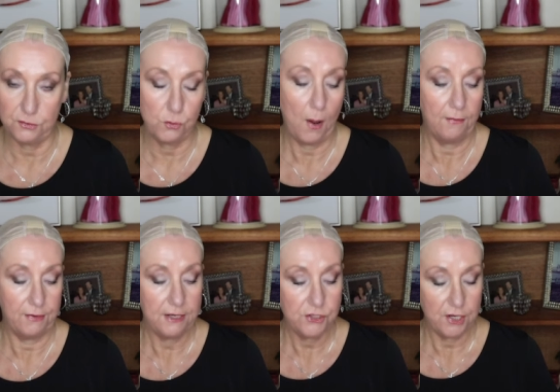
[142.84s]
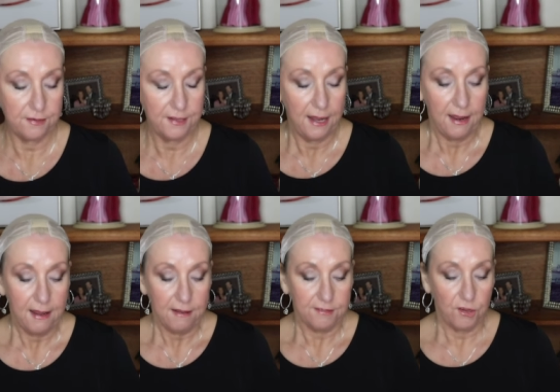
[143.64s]
was 12 inches.
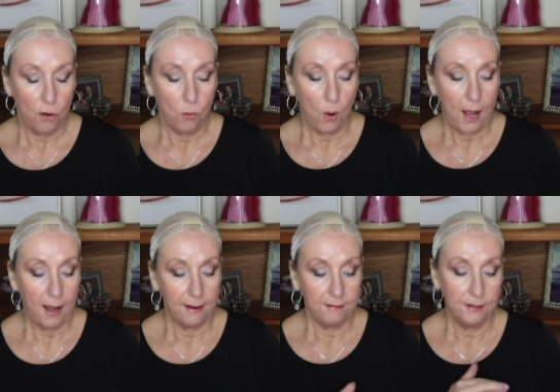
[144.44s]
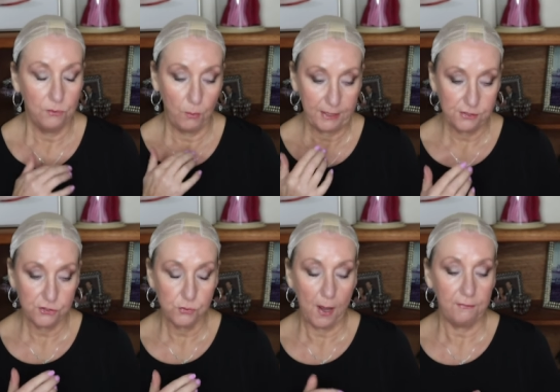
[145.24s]
So I went to
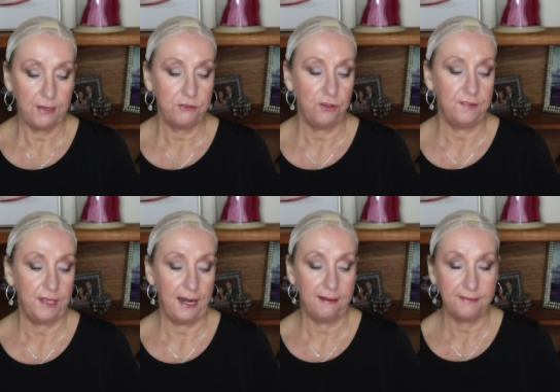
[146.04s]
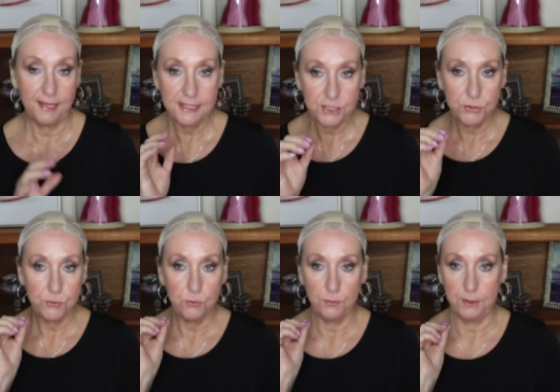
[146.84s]
the 12 inches and I said
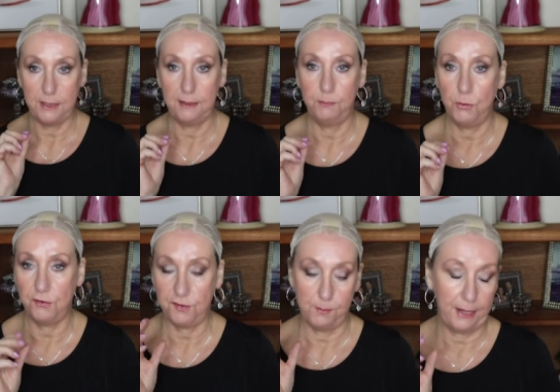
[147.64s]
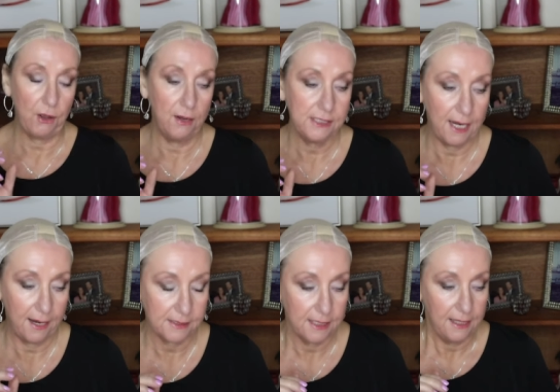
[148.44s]
to the person, my
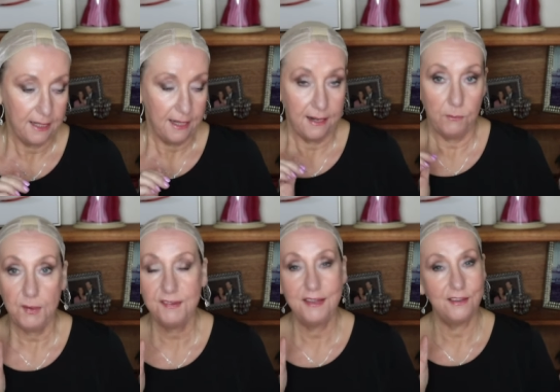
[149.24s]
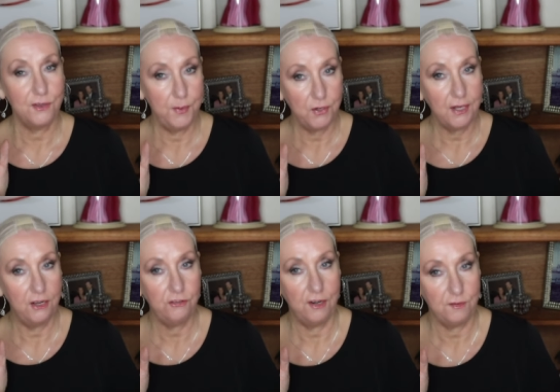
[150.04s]
contact, and I will say their
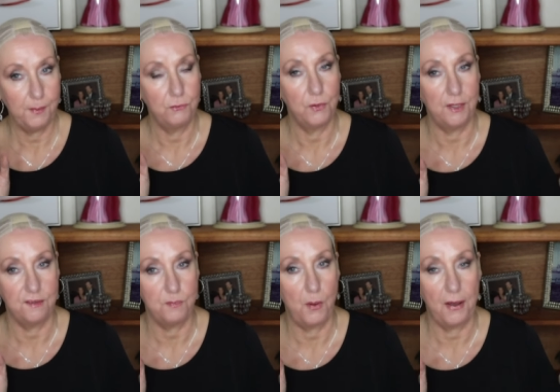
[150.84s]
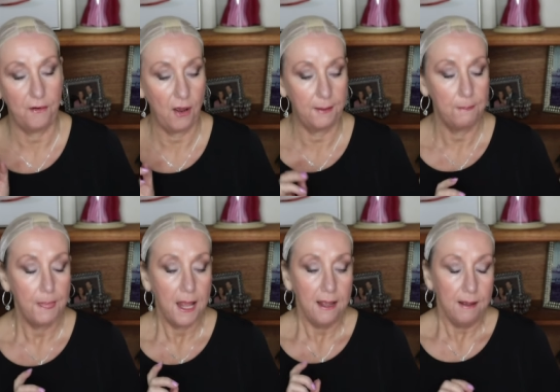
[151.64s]
communication has been really spot on.
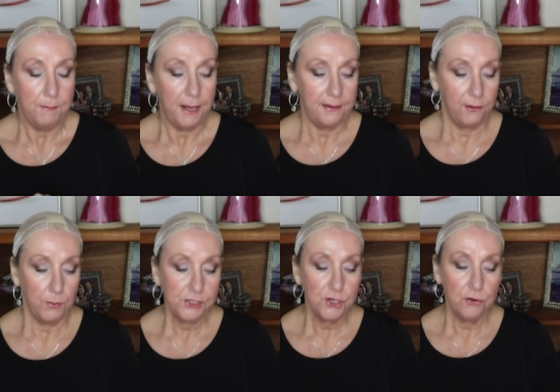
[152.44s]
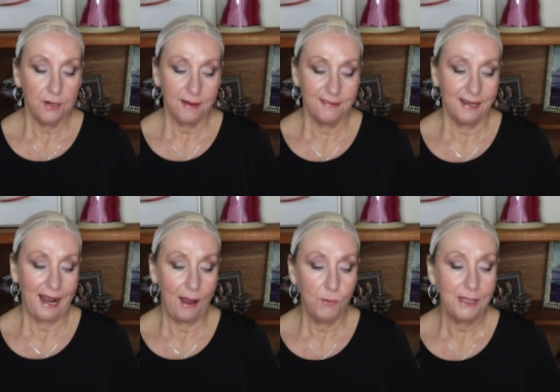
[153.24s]
But I went to her and I said,
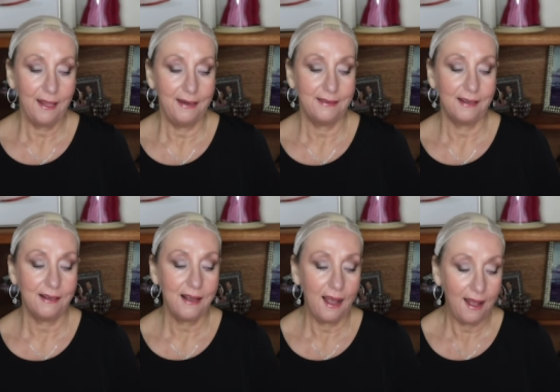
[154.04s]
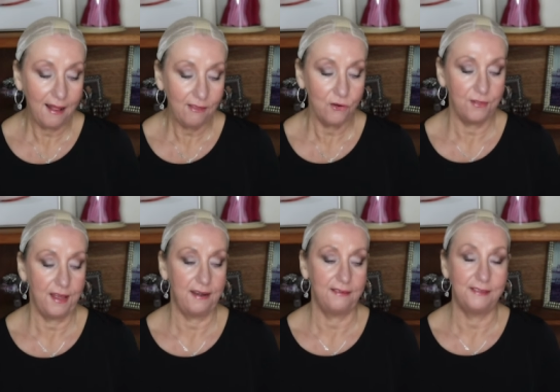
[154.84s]
I would like the color
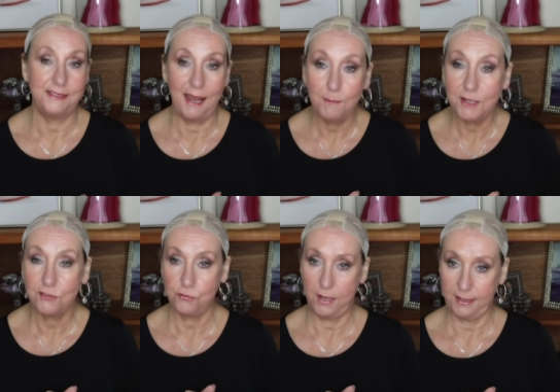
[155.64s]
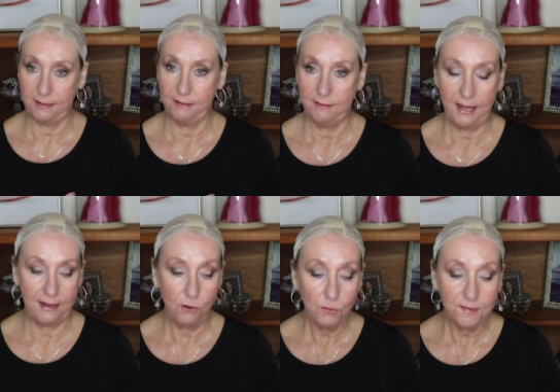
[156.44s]
that is demonstrated. I
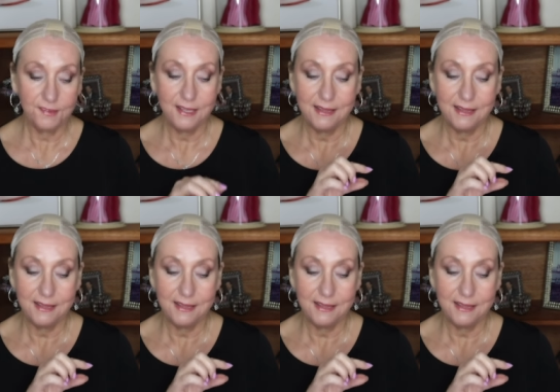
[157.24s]
don't see